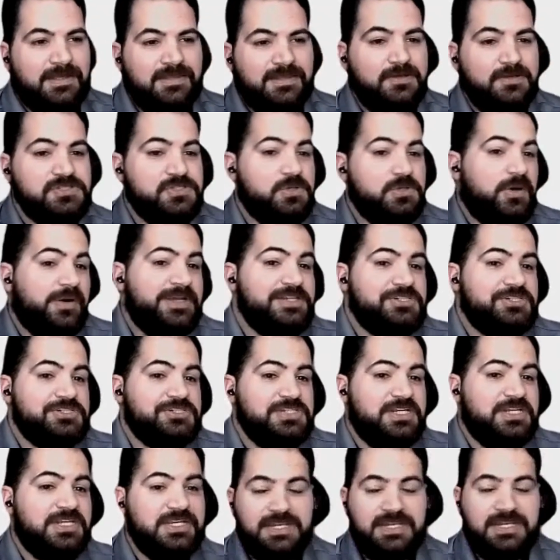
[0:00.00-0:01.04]
And those who are
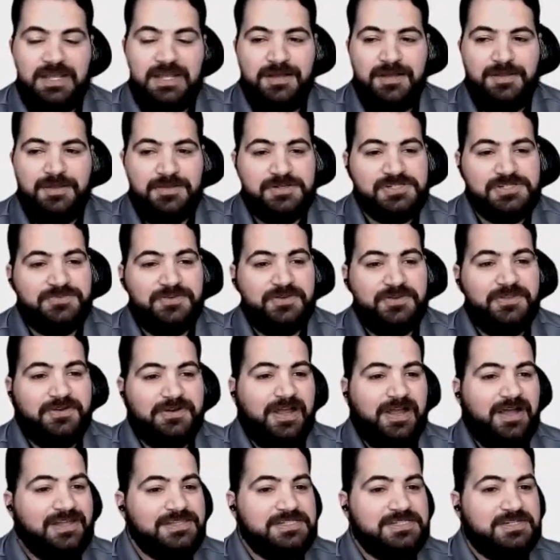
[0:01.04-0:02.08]
interested, there's further
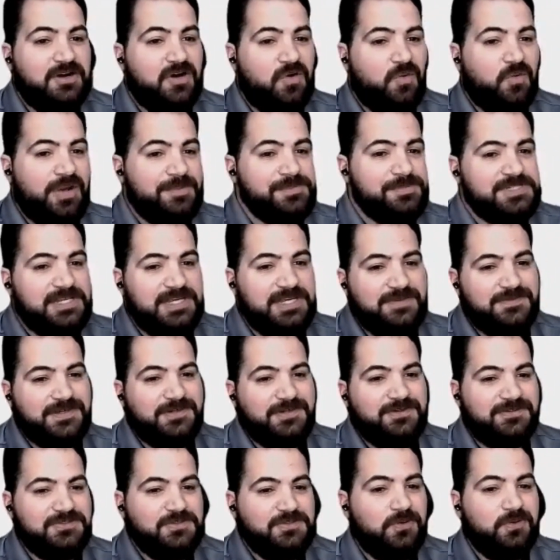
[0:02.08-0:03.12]
content on our website. If you
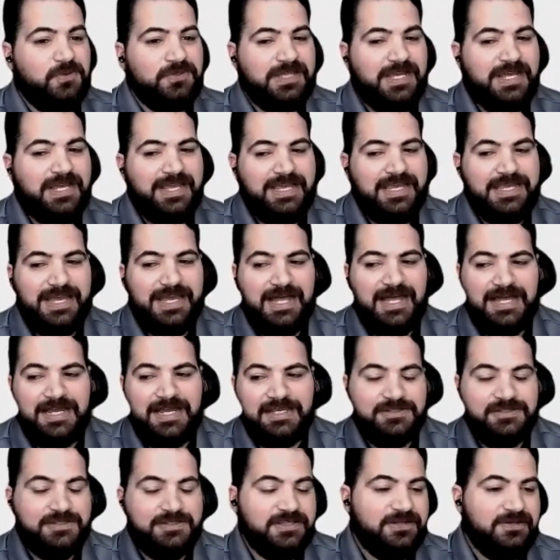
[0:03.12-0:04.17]
go to Togle AI,
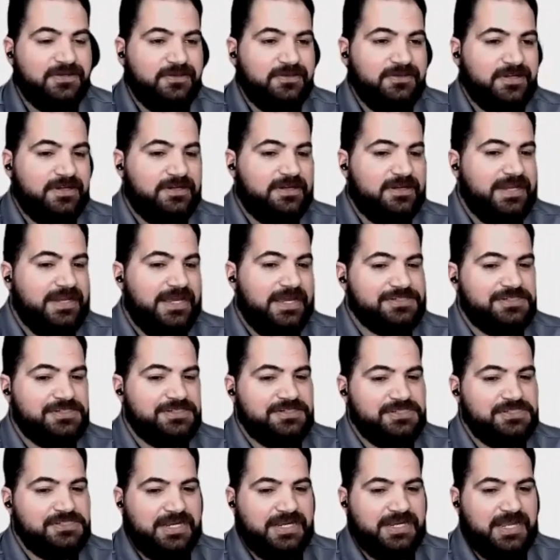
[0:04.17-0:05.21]
you can go there and actually
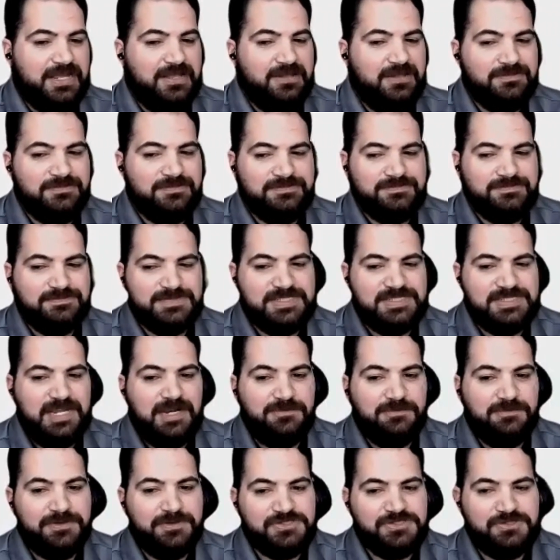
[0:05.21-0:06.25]
check out and sign
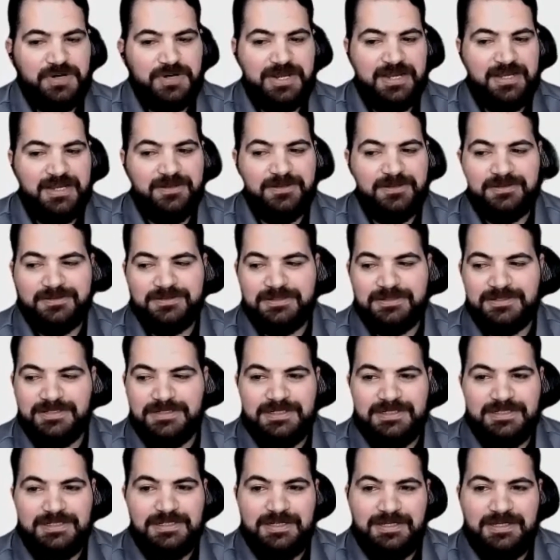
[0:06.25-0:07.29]
up for a trial
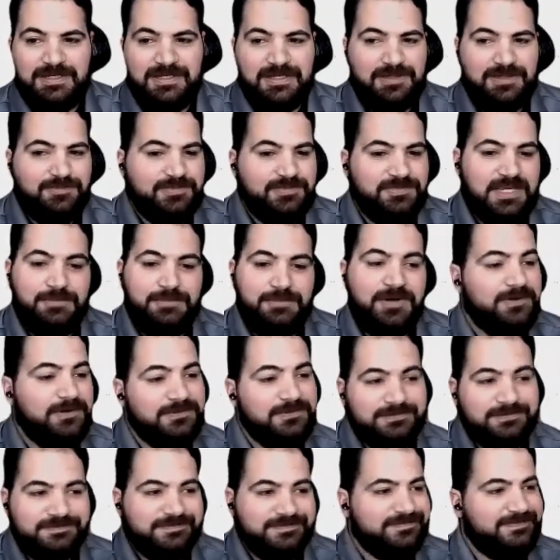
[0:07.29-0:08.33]

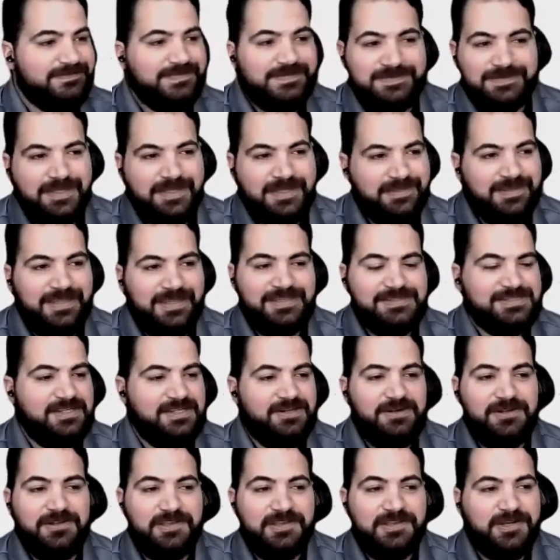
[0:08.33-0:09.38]
demo. Like Nate said
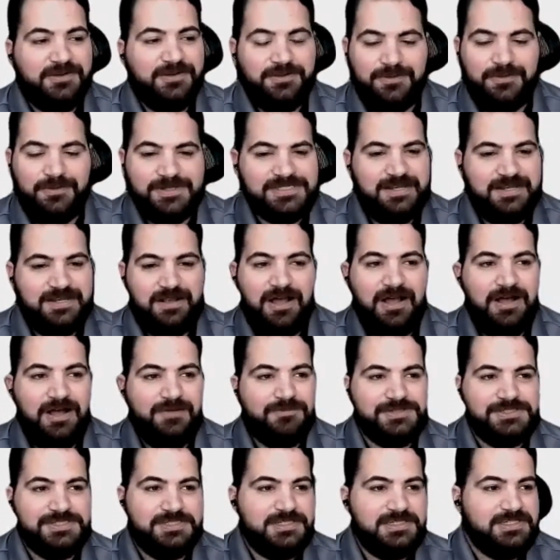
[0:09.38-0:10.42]
earlier, we're always at
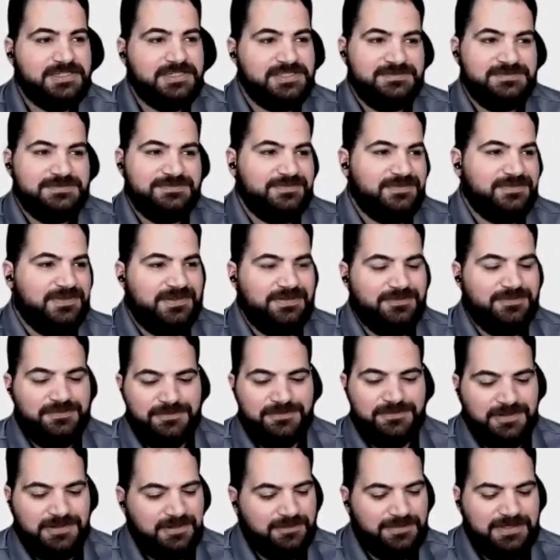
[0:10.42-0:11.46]
conferences.
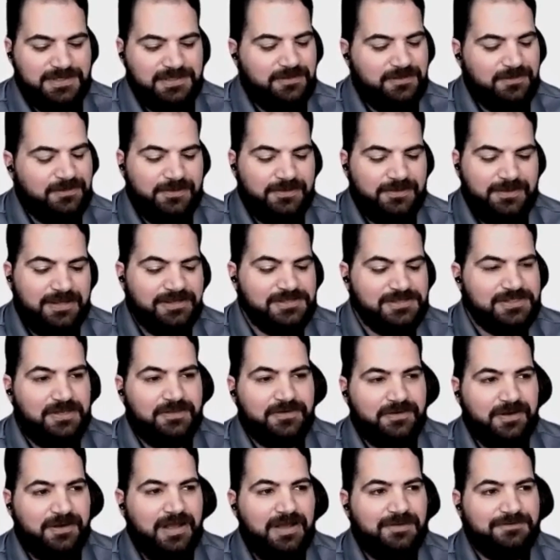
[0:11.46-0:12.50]
We're going to be going around to
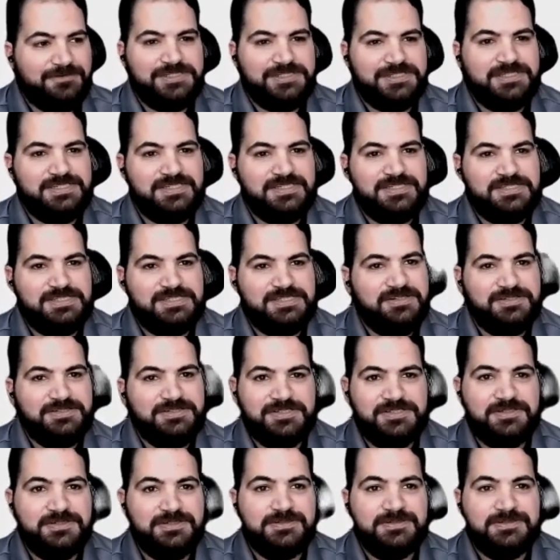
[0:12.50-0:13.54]
other conferences this year
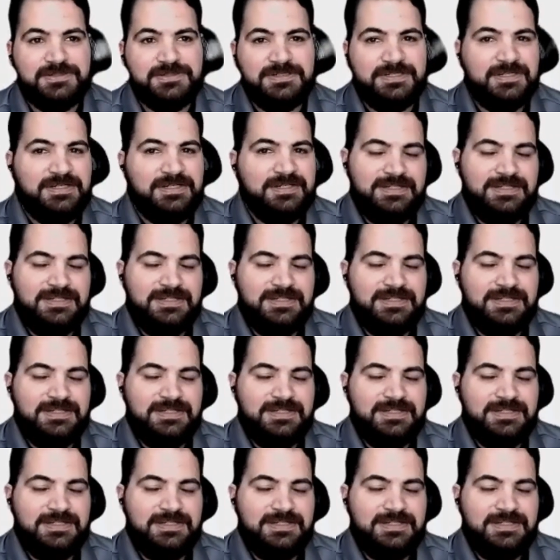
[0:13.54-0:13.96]
too.